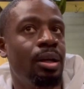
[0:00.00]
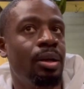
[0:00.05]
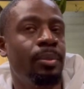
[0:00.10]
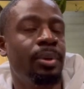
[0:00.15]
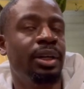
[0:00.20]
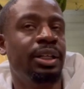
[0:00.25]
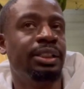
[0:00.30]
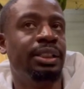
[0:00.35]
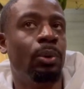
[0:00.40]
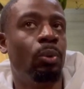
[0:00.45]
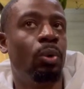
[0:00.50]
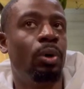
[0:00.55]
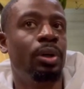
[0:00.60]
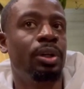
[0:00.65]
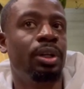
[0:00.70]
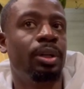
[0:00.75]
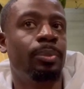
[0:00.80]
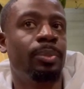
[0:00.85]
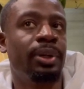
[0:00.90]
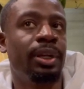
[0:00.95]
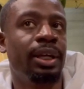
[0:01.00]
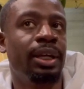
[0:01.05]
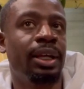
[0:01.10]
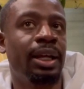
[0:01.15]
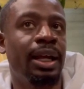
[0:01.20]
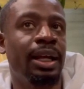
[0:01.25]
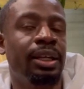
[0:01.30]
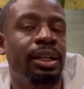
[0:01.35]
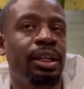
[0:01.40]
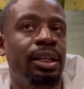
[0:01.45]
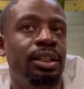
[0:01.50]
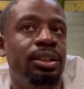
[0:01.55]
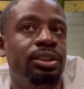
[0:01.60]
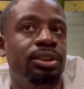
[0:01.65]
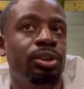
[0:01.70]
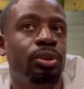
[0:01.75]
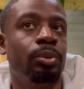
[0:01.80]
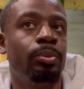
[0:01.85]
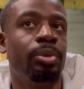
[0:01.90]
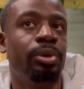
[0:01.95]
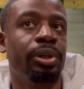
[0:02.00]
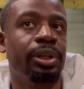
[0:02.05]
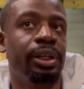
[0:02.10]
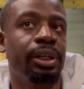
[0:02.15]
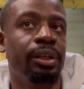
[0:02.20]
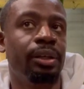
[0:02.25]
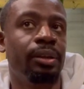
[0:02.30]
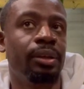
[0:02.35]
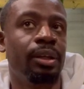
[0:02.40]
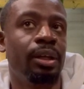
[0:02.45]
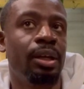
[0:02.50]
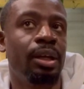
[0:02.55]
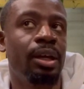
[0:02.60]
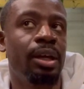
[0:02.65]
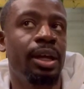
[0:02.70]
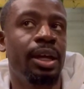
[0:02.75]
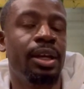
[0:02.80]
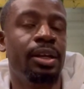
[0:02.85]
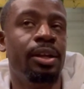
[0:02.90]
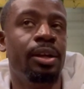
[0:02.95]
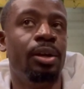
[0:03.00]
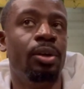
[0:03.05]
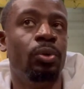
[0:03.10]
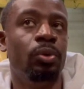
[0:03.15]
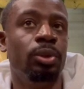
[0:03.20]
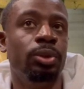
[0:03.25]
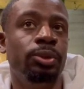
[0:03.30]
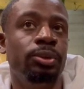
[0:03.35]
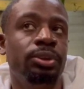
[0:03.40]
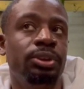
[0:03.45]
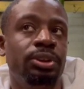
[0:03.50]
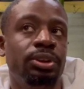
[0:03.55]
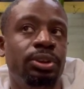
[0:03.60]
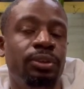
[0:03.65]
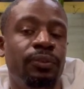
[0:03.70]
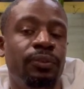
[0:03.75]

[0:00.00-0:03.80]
because I want the plant ideally to breathe and then the roots to